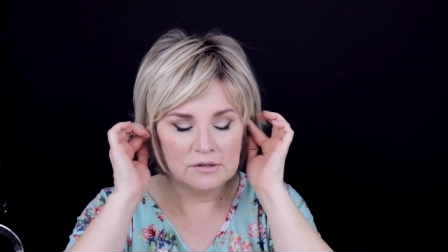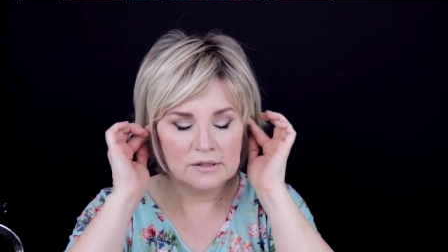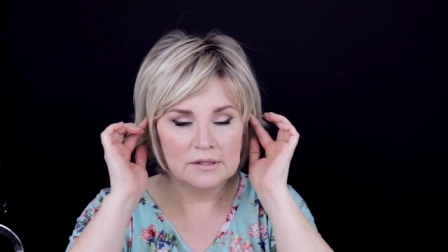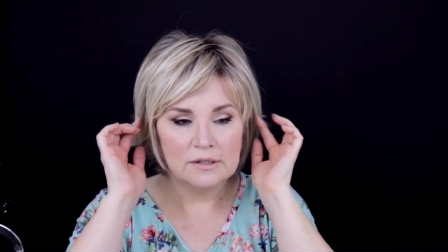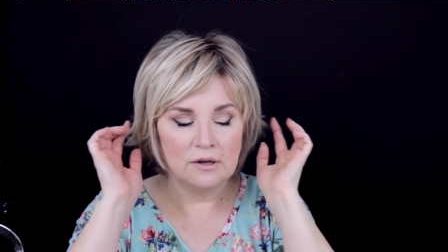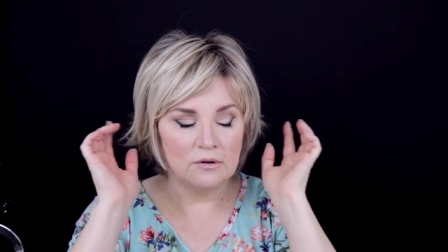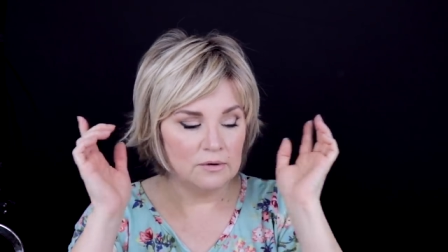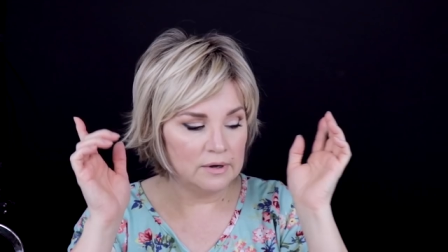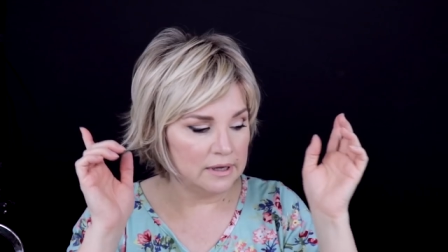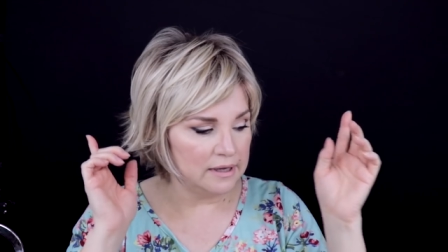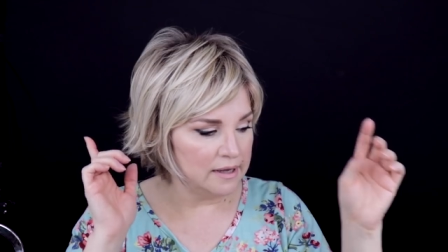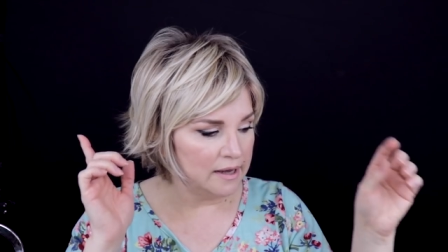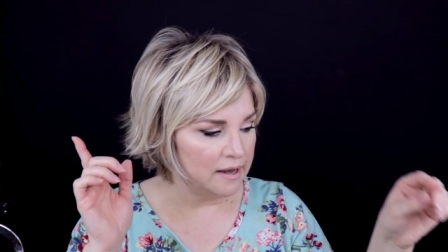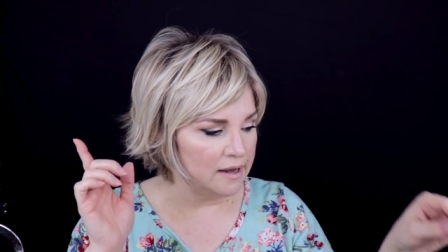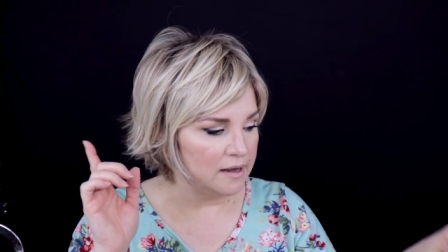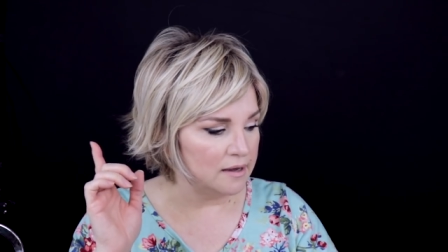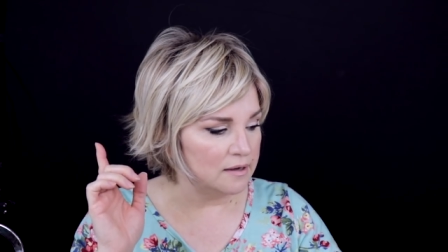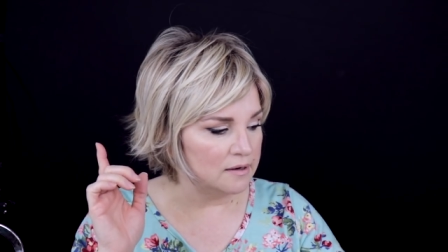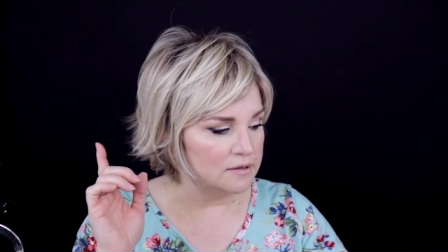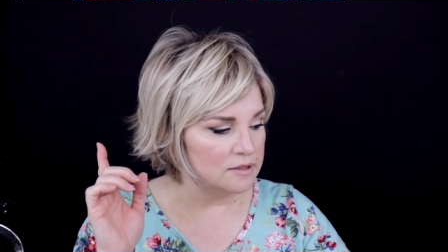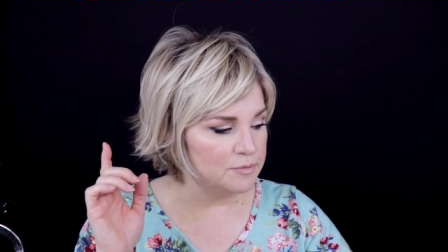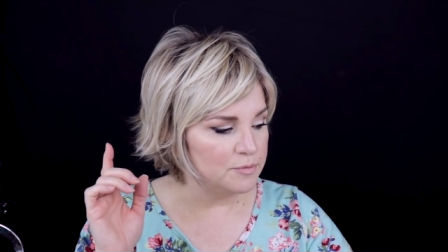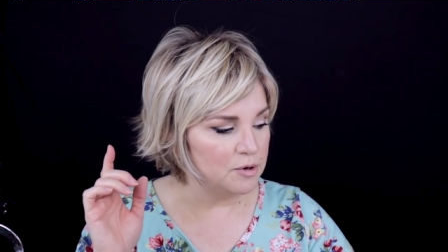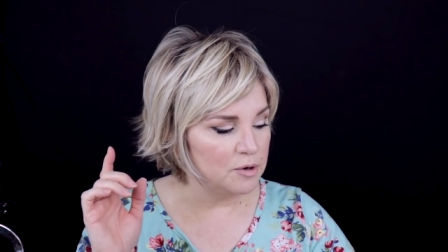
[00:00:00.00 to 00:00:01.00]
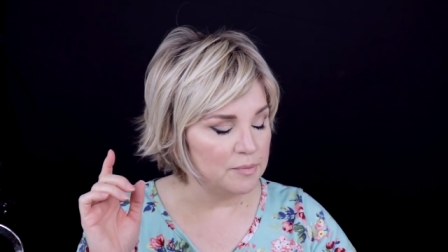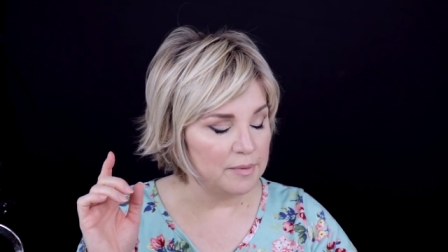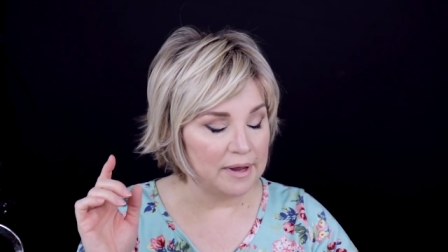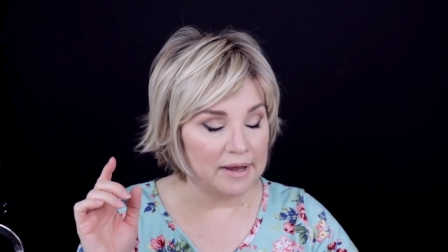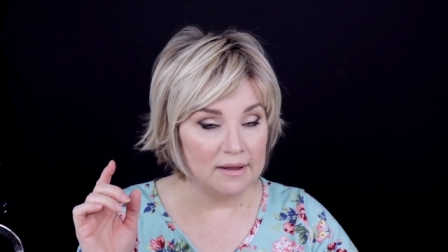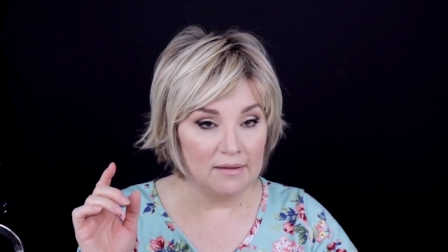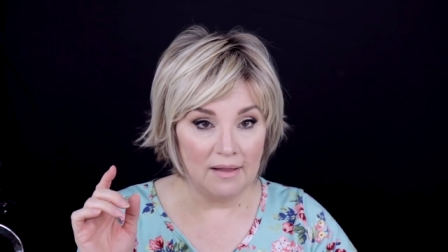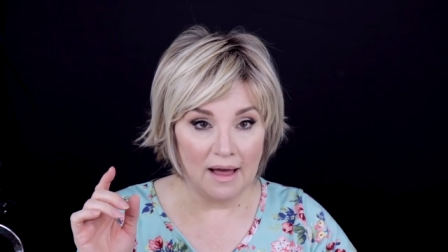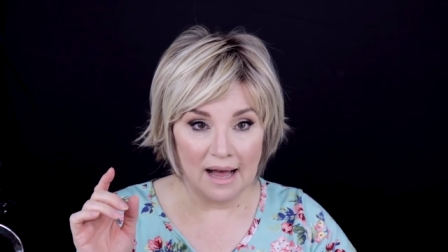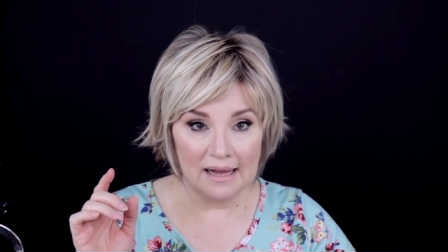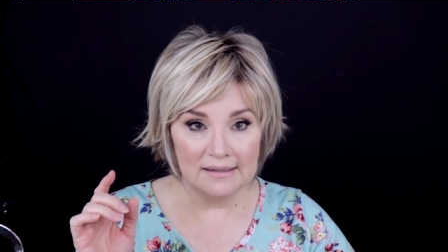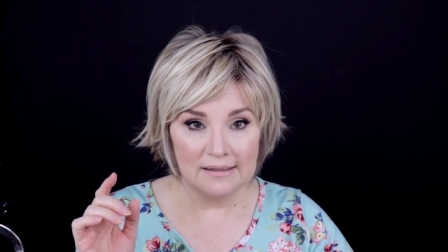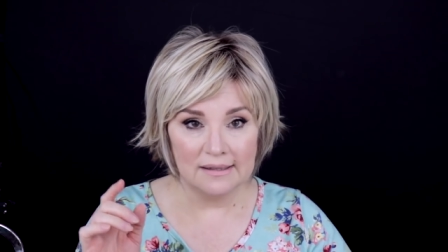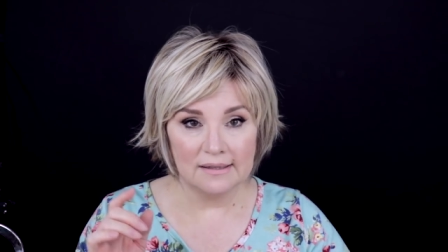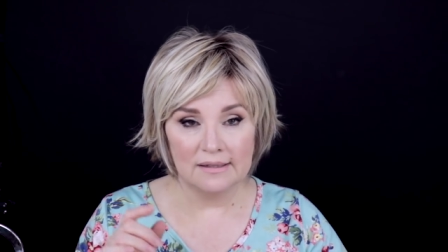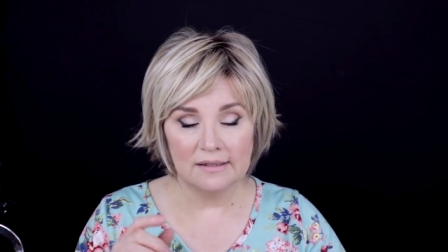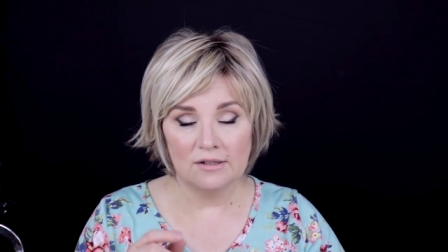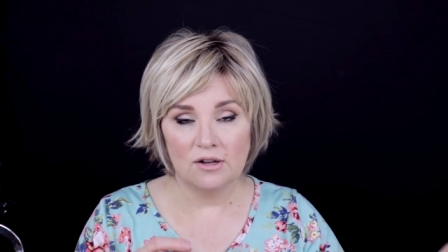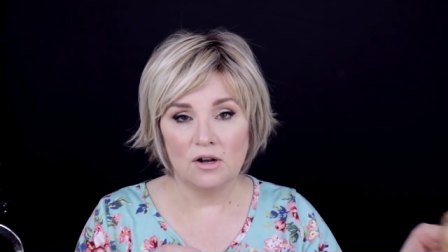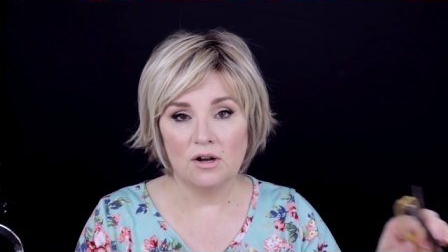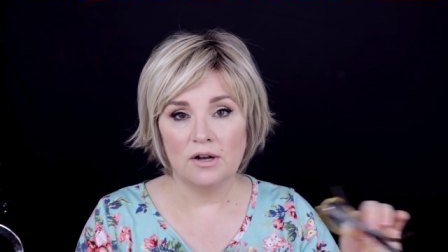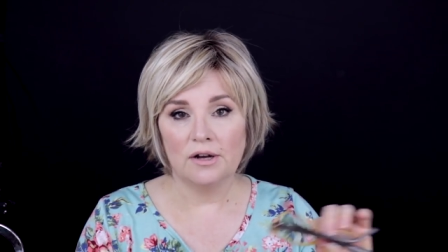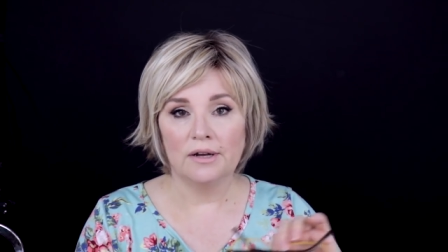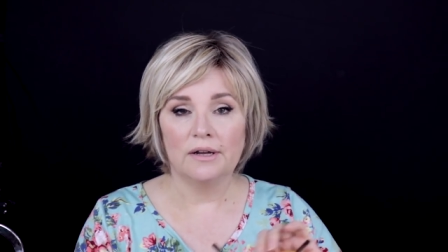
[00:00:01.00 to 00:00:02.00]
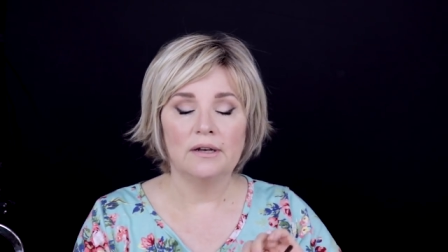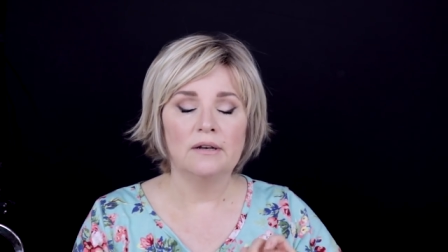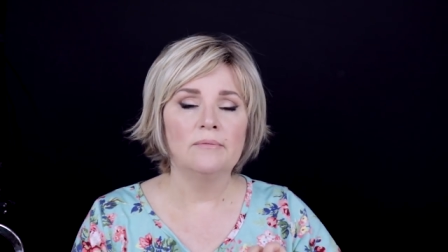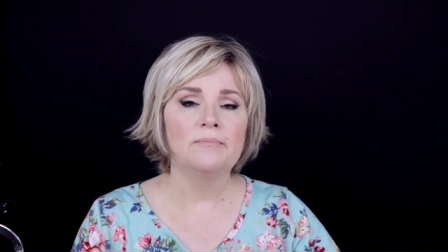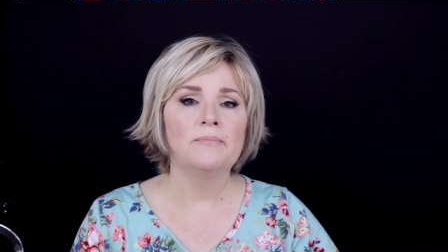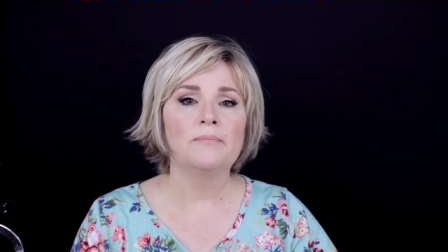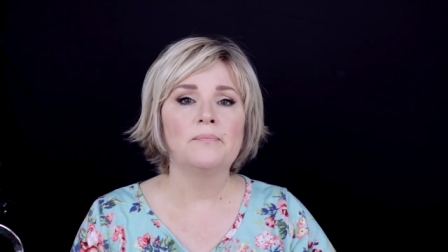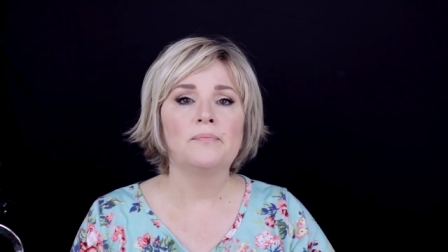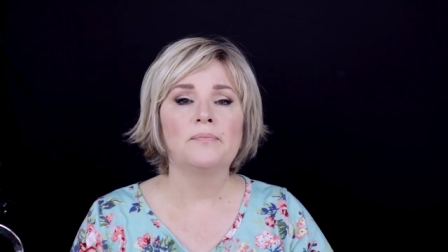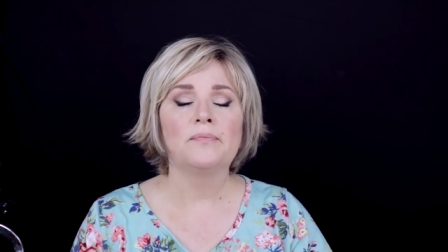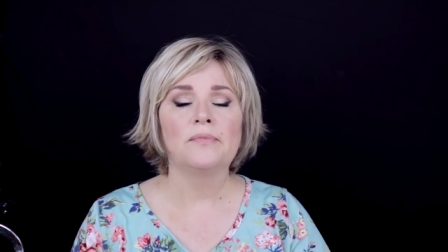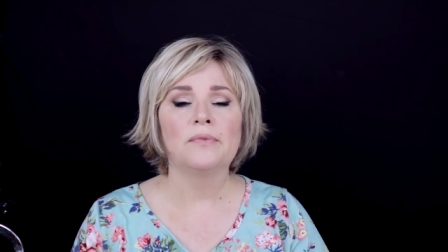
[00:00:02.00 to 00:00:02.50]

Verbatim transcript: So again, to put my glasses on,